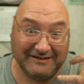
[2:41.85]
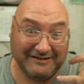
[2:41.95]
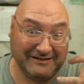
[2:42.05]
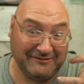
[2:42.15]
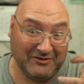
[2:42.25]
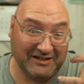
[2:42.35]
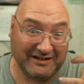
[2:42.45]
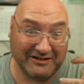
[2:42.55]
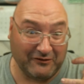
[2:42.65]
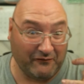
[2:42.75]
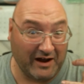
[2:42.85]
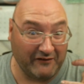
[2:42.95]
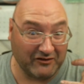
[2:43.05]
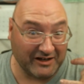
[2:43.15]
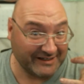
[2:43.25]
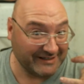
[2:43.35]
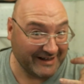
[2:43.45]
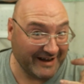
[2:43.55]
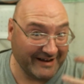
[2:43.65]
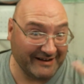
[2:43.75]
you're gonna be there till 5 o'clock
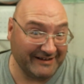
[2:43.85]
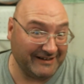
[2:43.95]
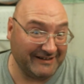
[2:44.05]
today?